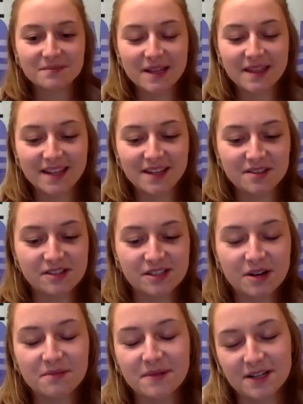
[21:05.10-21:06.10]
we thank you
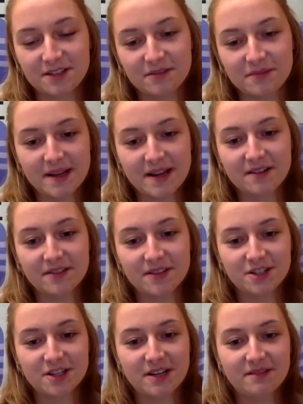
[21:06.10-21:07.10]
so much for being on the
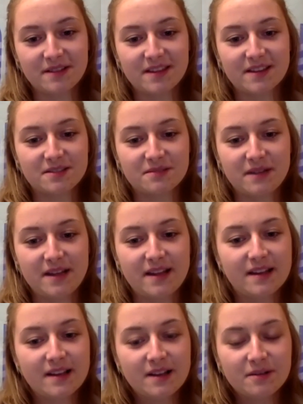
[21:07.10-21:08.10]
journey with us. We
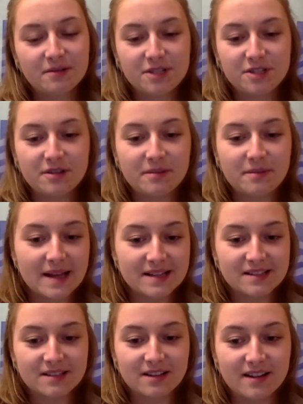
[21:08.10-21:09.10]
wish you the
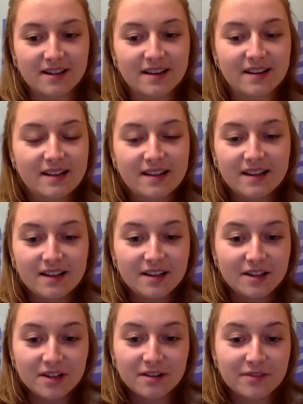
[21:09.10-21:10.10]
best on
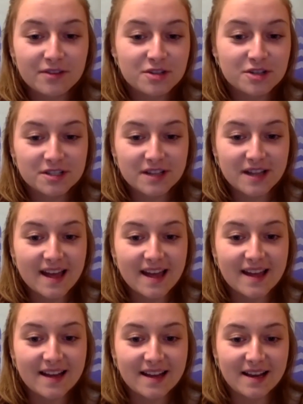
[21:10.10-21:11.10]
your futures
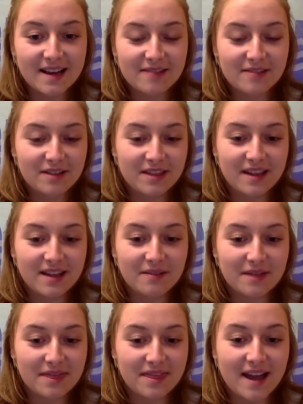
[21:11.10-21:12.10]
ahead and everything
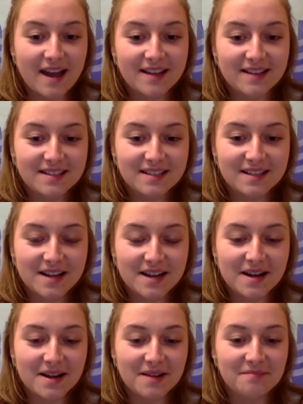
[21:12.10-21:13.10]
with that.
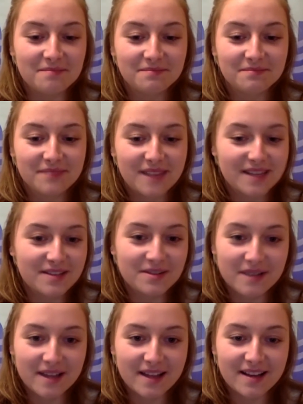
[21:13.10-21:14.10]
Thank you
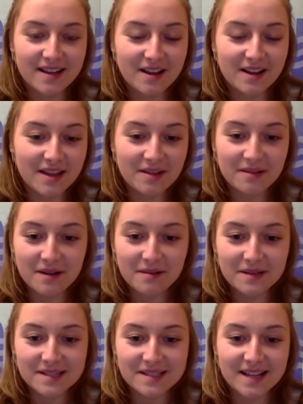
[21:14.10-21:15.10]
again. And like we
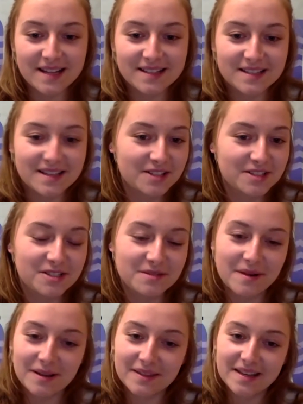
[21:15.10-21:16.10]
always say, it's not just
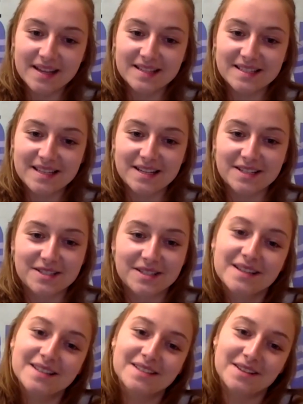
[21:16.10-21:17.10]
about the destination,
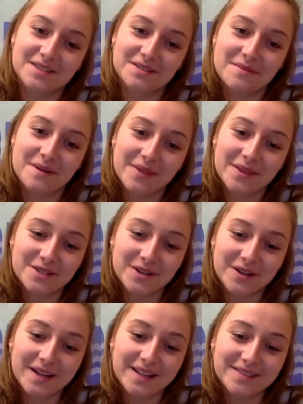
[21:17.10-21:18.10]
it's also about the
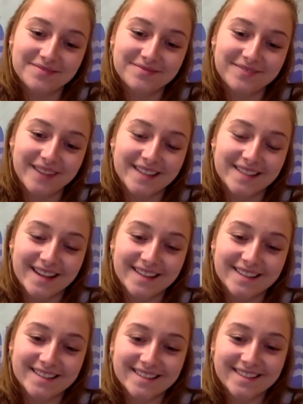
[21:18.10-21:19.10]
journey. Thanks, guys.